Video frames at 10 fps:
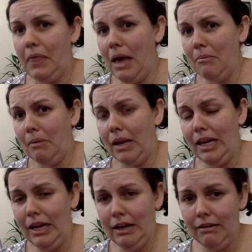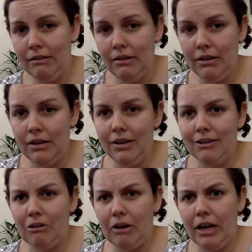that many
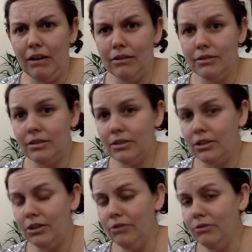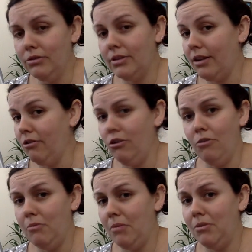crayons to use? I don't
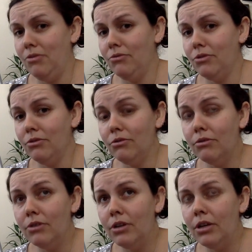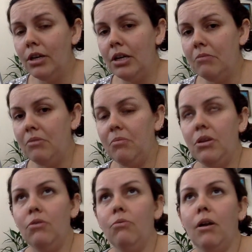know, maybe you do. Maybe
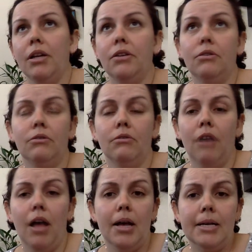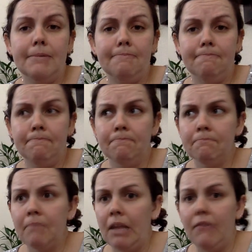you want to
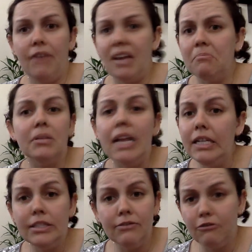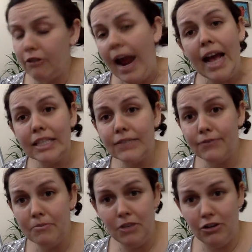find blades of grass
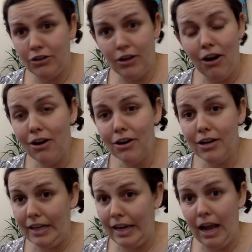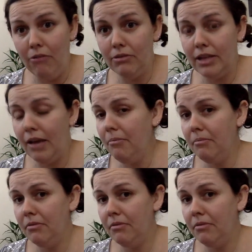from your yard and count them.